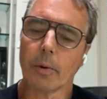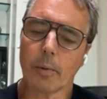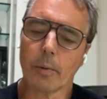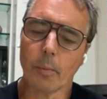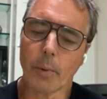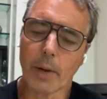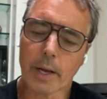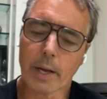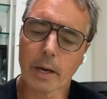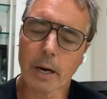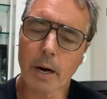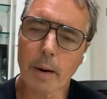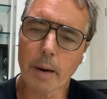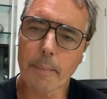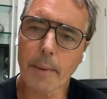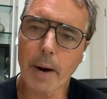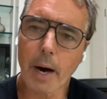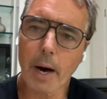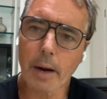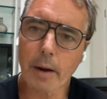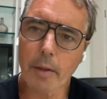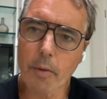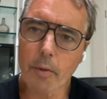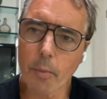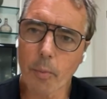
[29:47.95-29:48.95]
we come
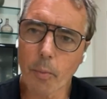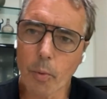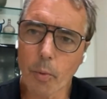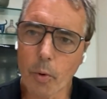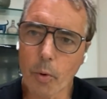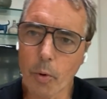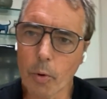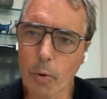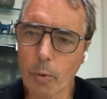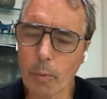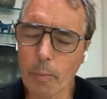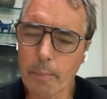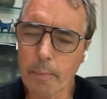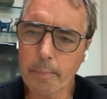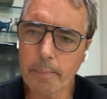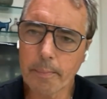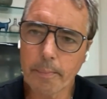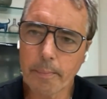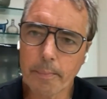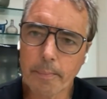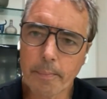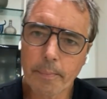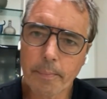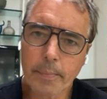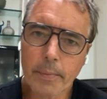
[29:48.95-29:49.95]
out of the womb
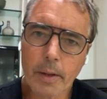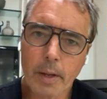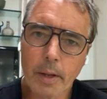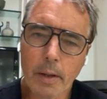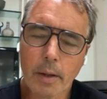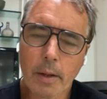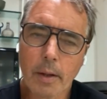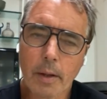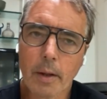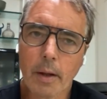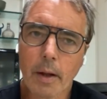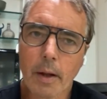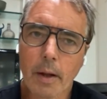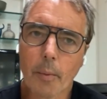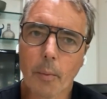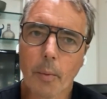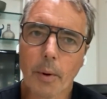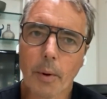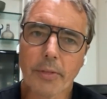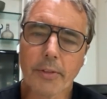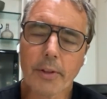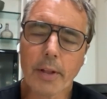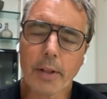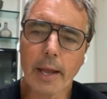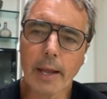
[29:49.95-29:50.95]

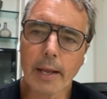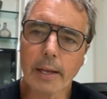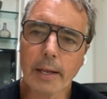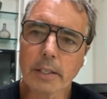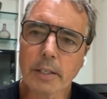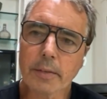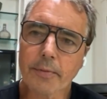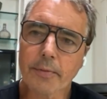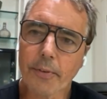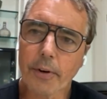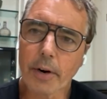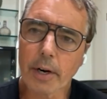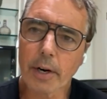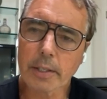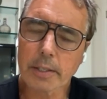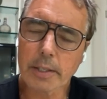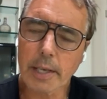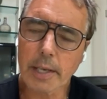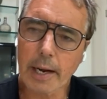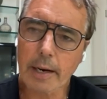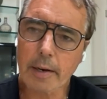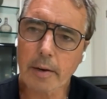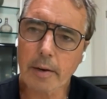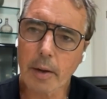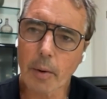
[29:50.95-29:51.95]
with taste for
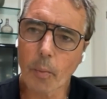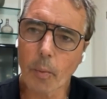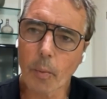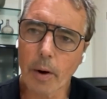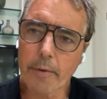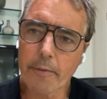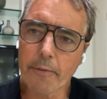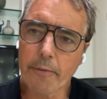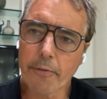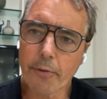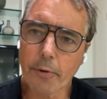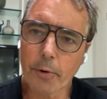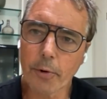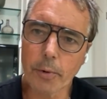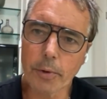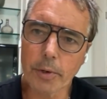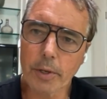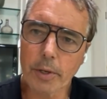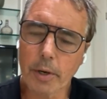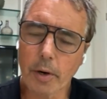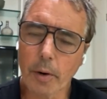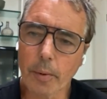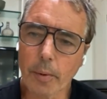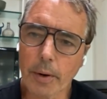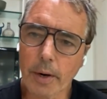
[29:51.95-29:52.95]
exactly one food. Do
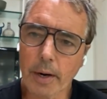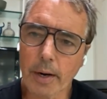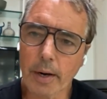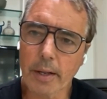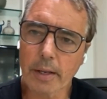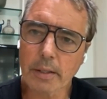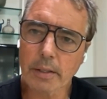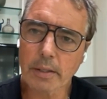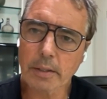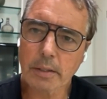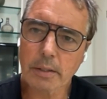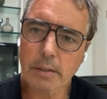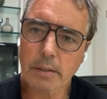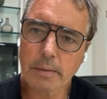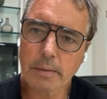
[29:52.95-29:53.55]
you know what it is?